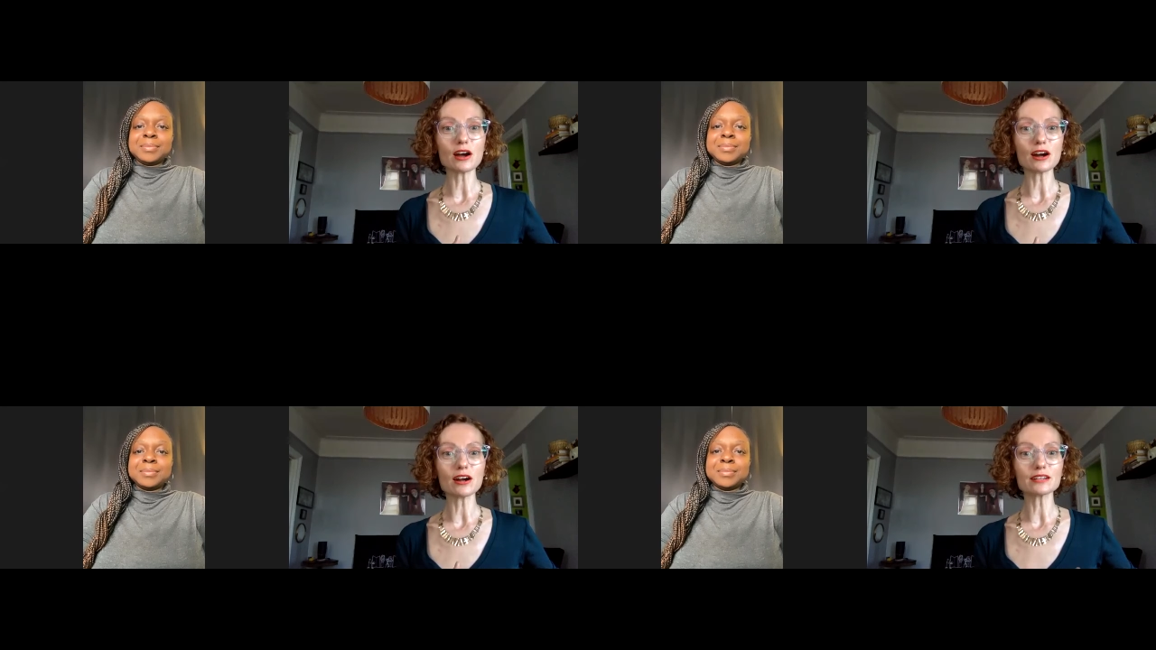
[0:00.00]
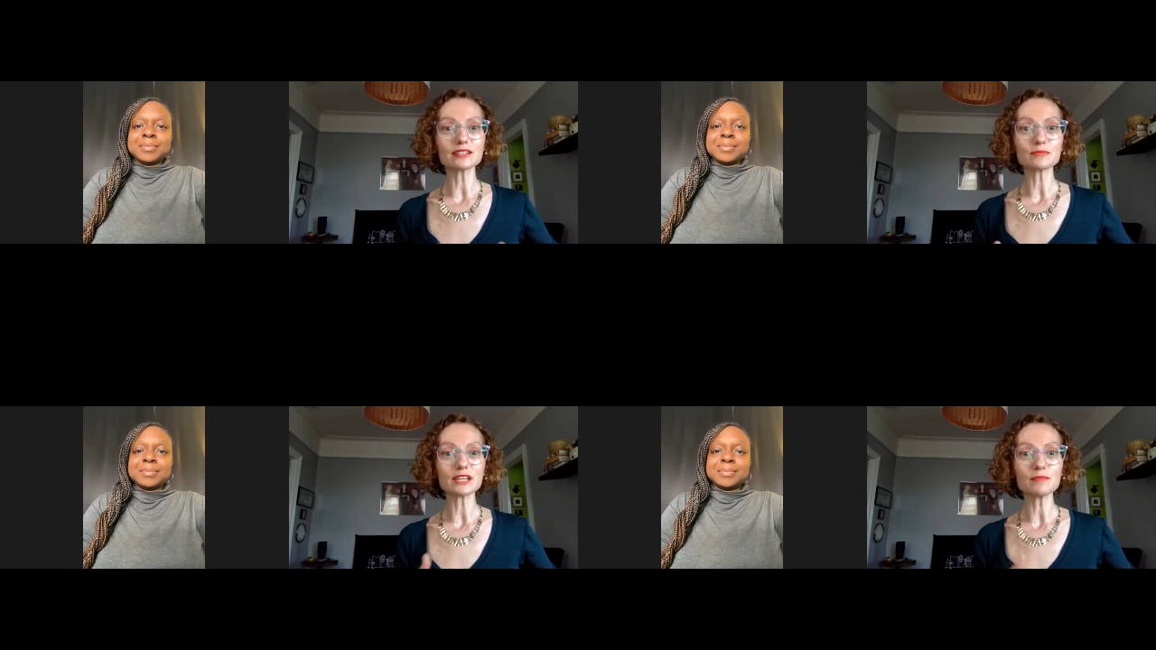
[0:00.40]
Speaker 1: are
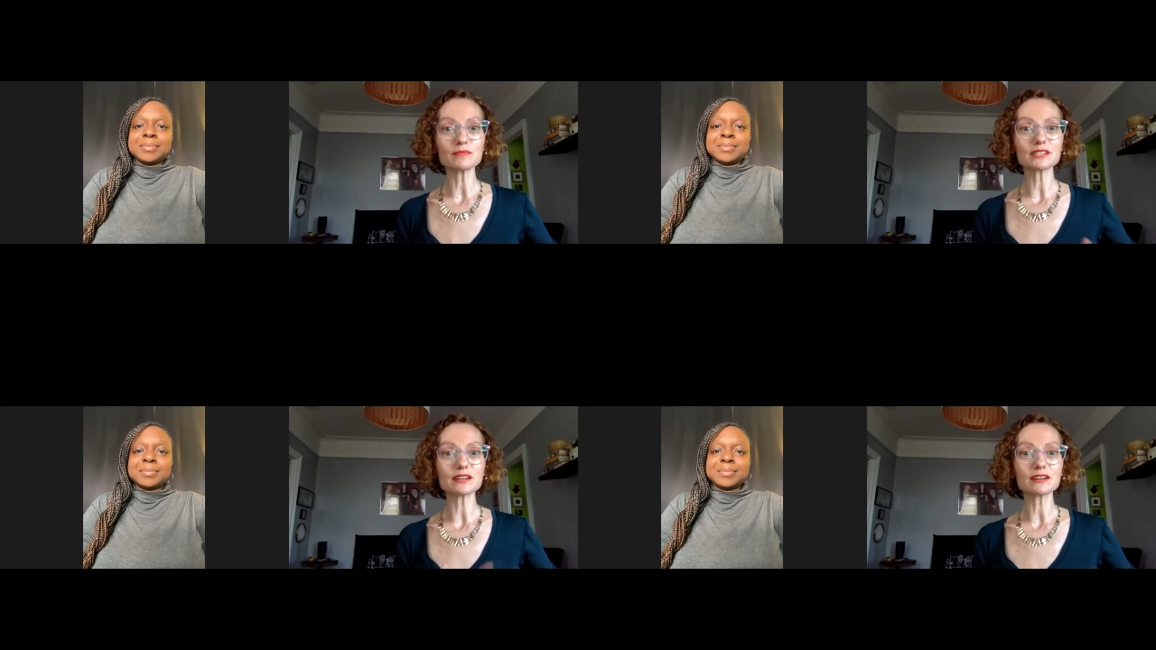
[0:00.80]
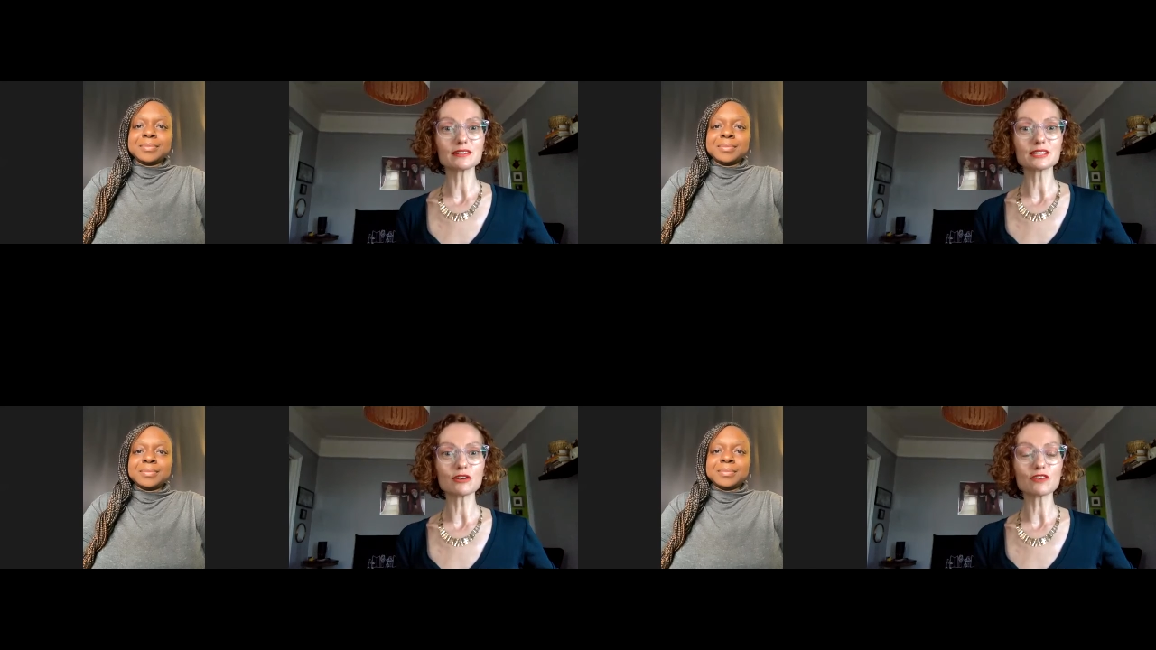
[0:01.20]
sometimes
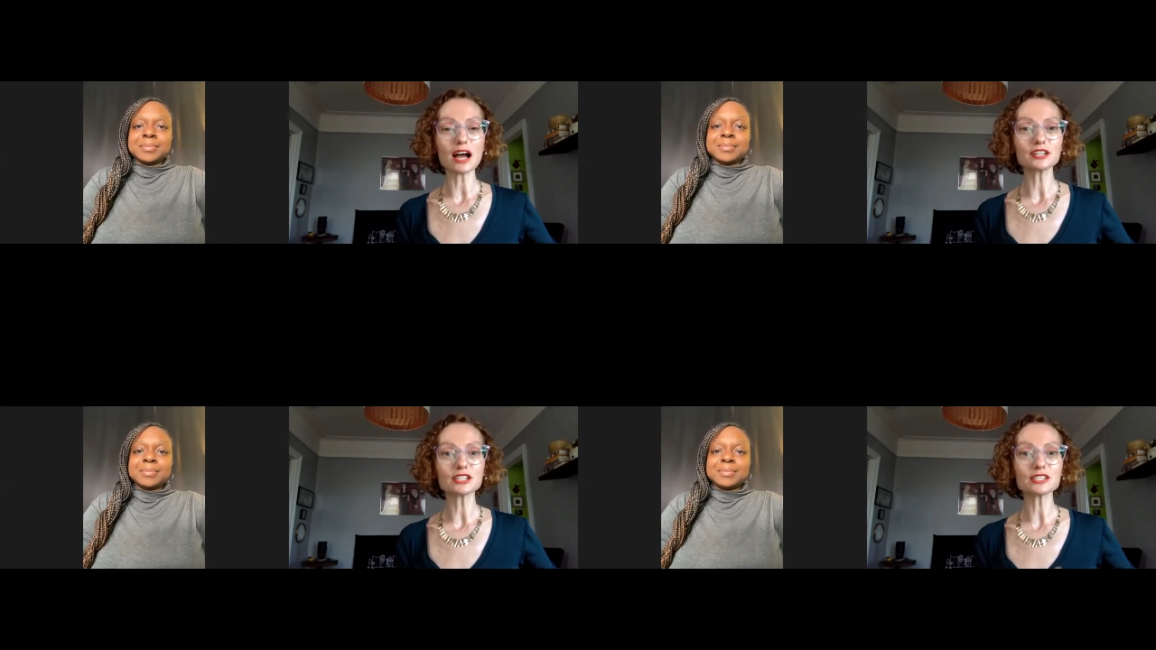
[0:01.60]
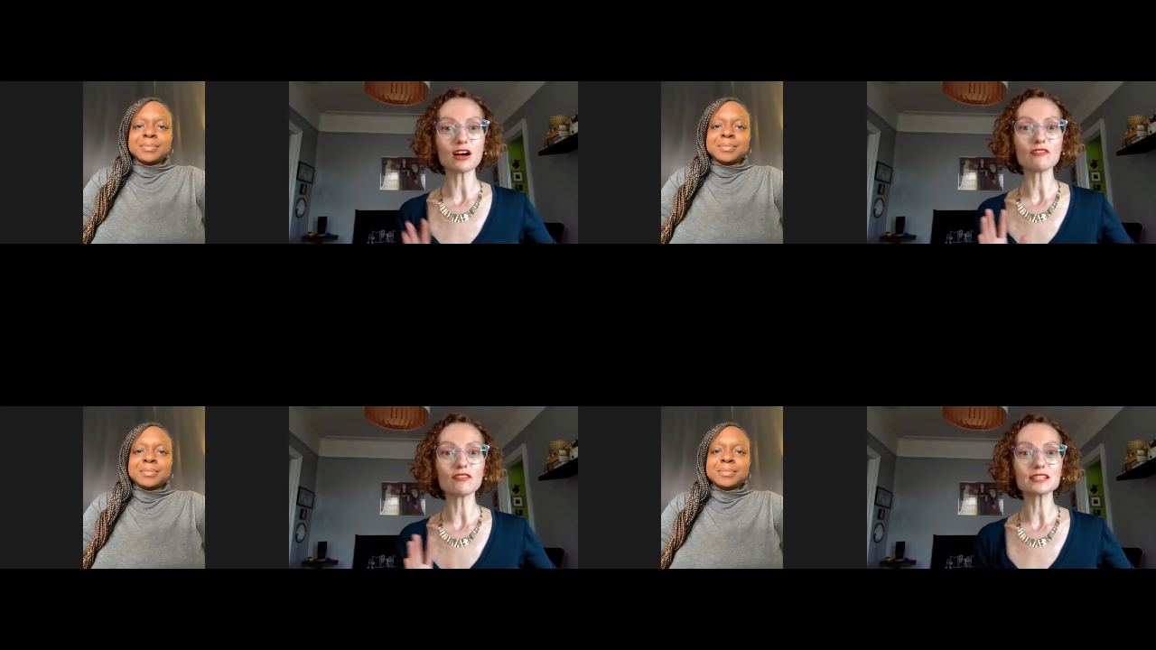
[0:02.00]
self-conscious
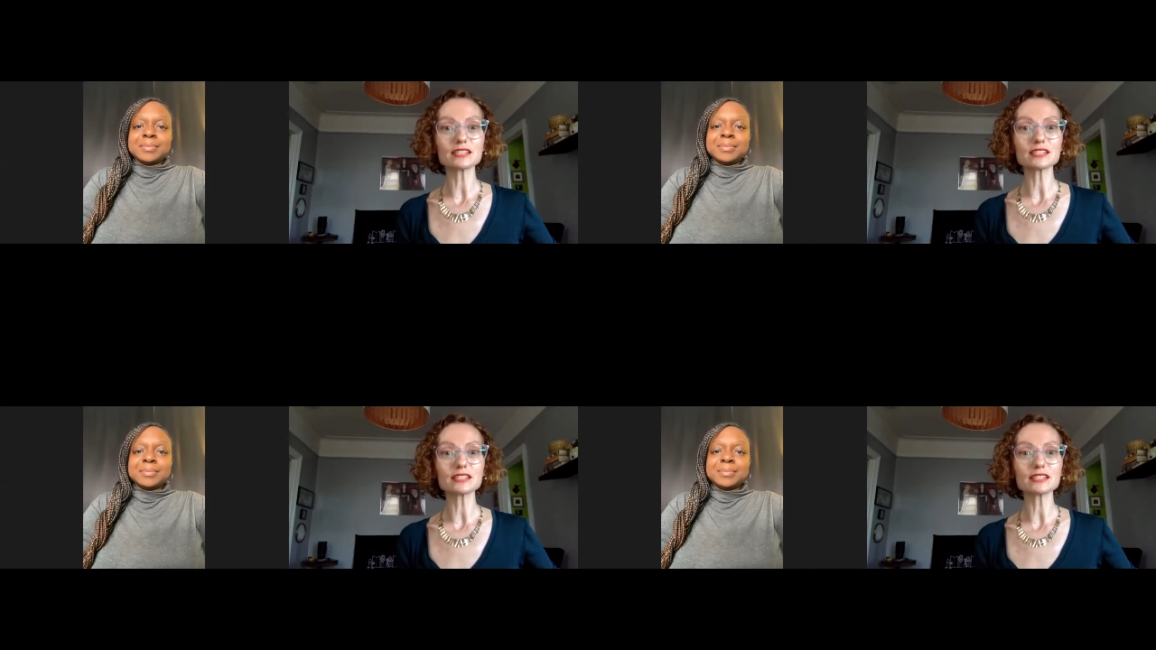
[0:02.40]
of